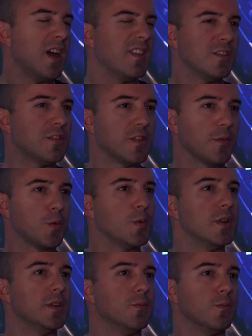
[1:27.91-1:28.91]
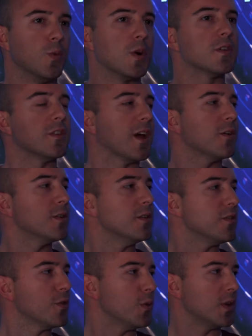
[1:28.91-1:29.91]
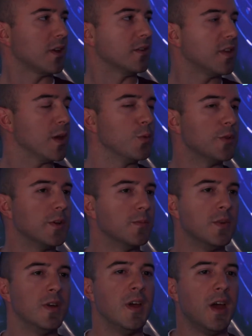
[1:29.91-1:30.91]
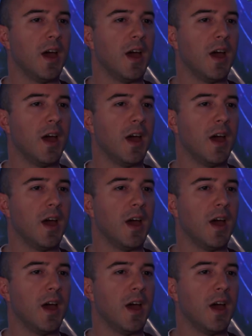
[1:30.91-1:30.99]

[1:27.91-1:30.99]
and they just never really worked out, and so we kind of tabled him,